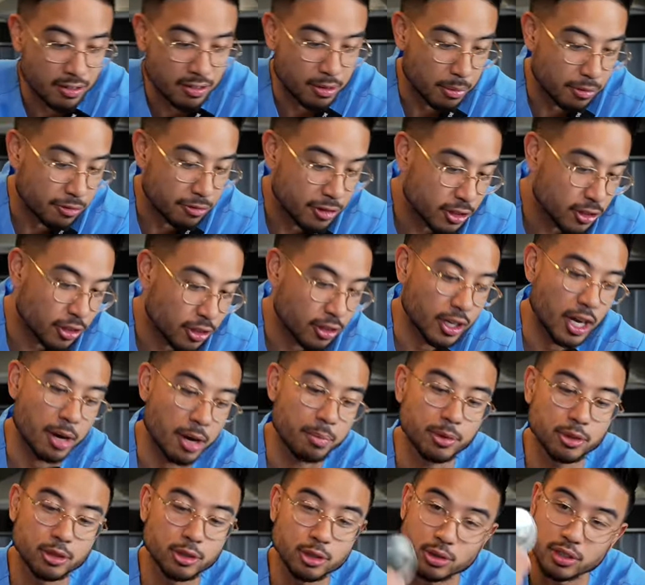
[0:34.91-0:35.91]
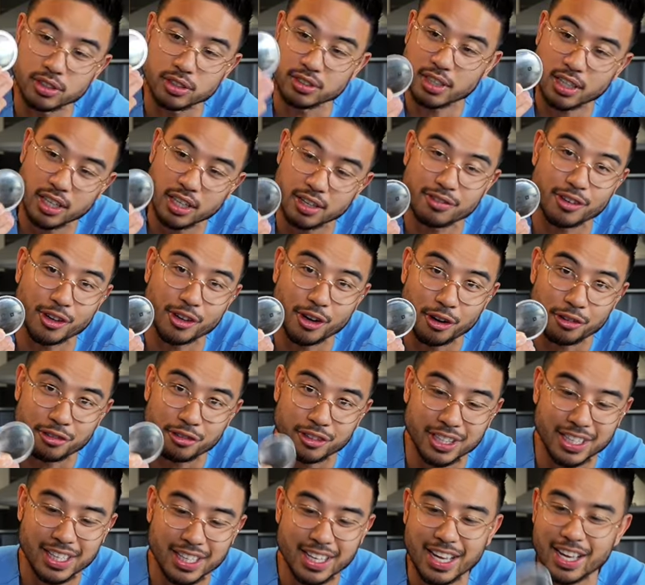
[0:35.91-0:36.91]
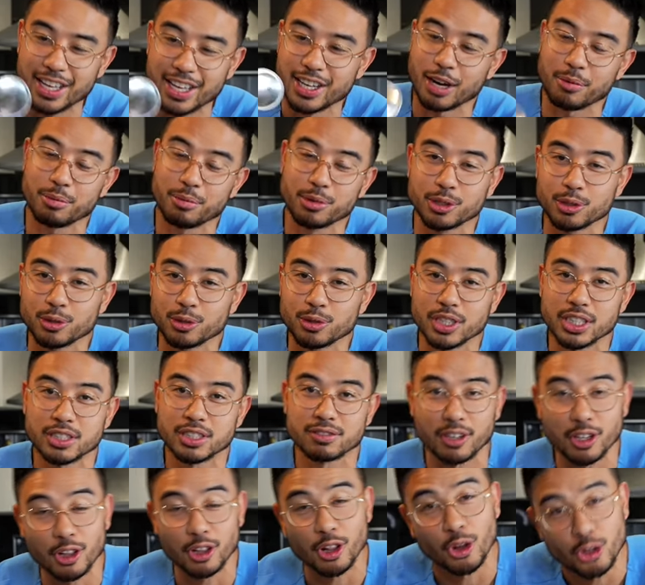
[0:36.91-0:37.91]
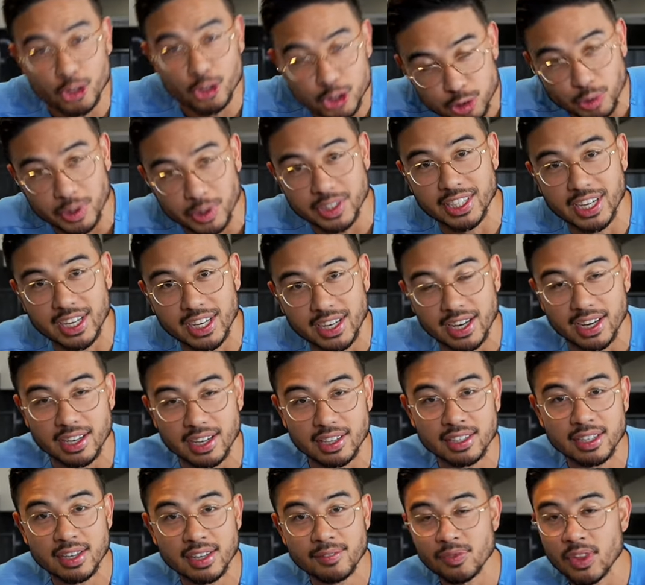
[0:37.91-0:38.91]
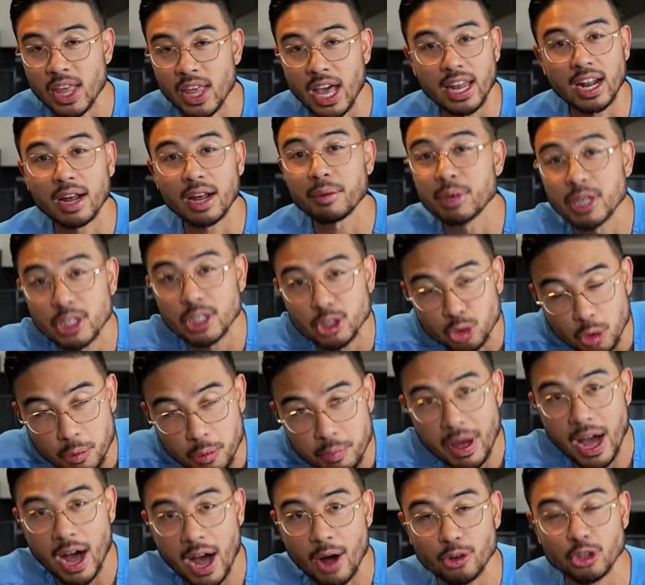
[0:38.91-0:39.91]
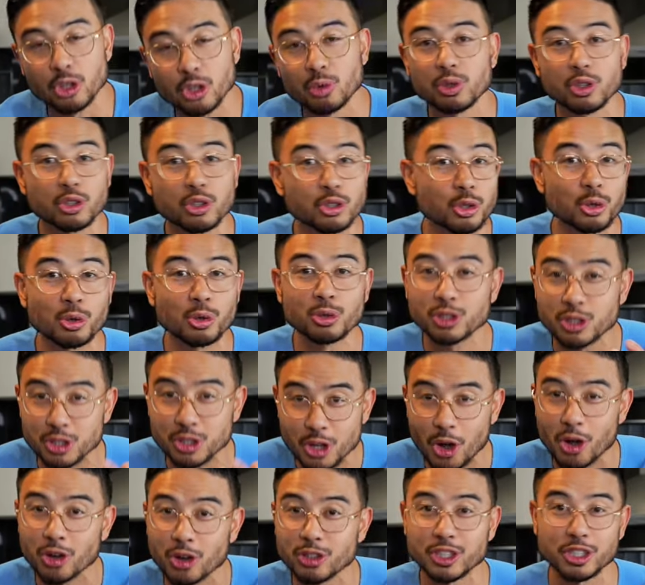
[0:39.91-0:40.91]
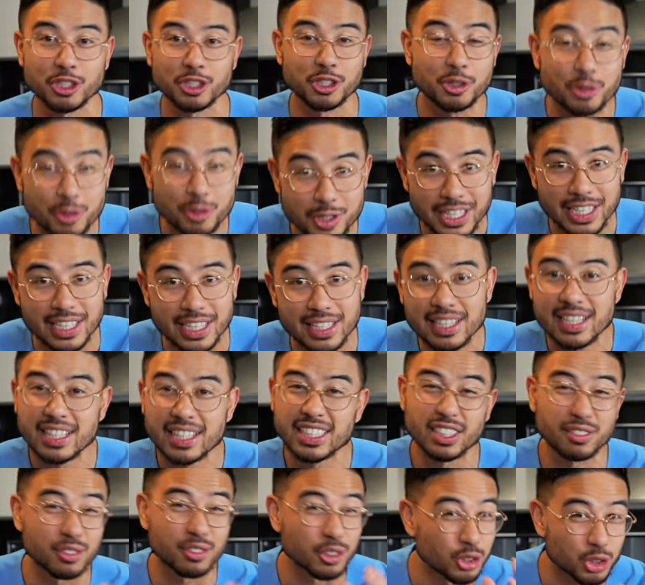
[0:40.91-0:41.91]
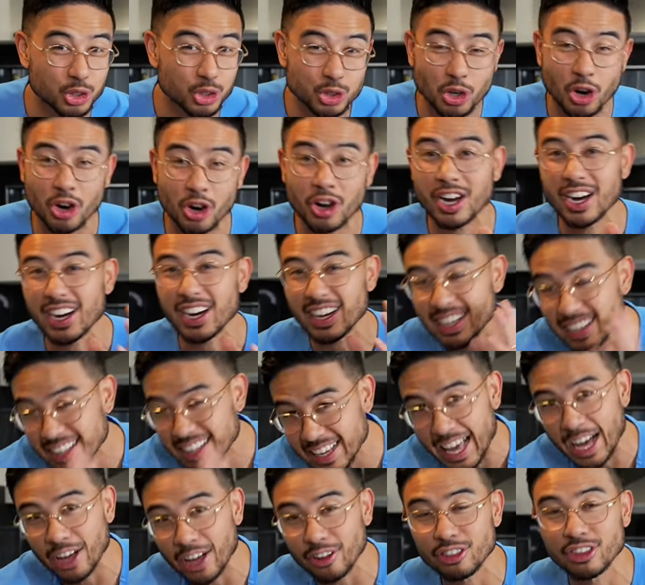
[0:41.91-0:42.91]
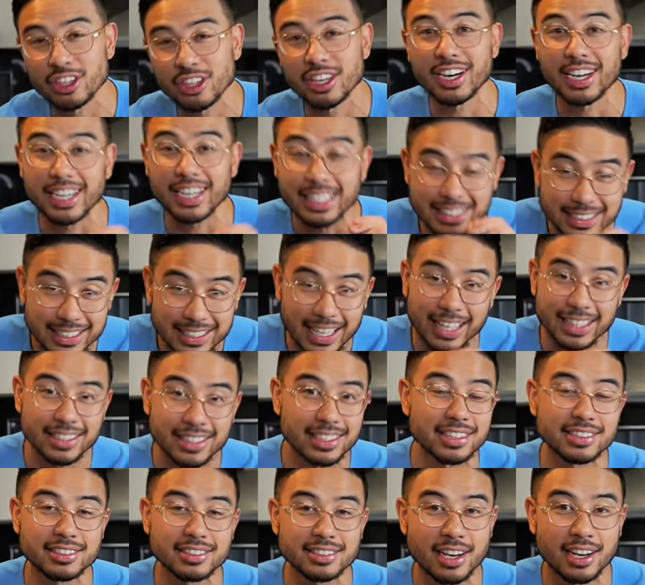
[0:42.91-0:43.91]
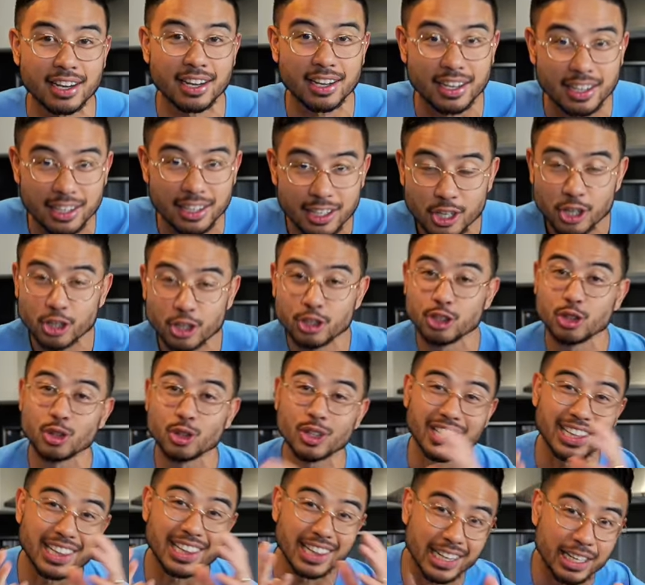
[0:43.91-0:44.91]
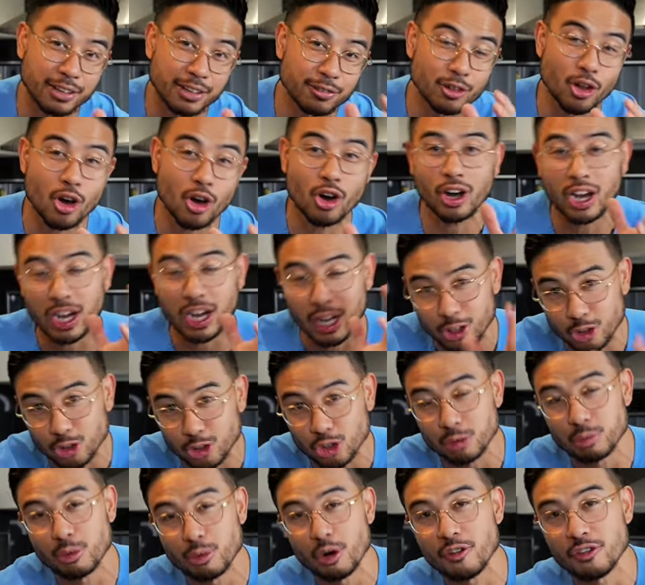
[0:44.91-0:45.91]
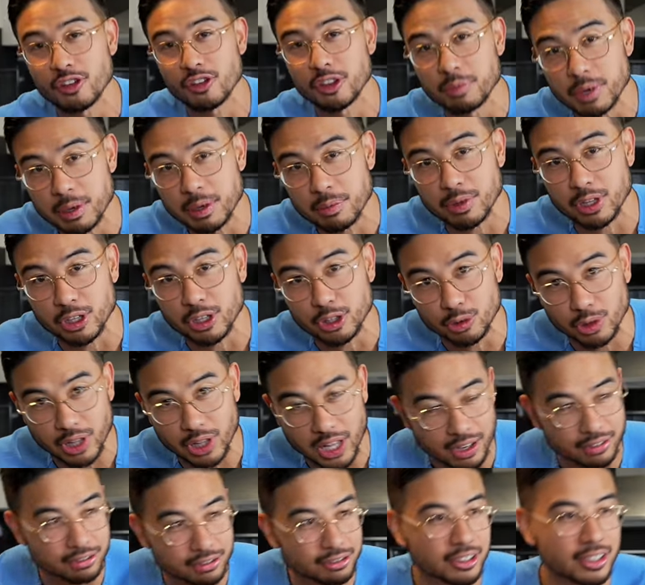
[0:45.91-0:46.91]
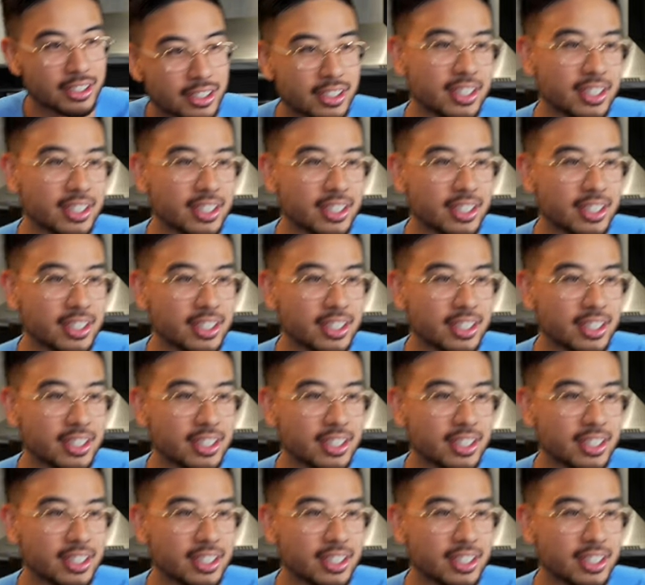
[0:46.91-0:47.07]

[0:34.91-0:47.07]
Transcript: I'm a physiotherapist who's a sucker for coffee, and I've been doing this for close to a decade, and I'm here to empower you with the tools and knowledge that you need to feel stronger, healthier, and 10 years younger, so you can live longer and do more for the people that you love.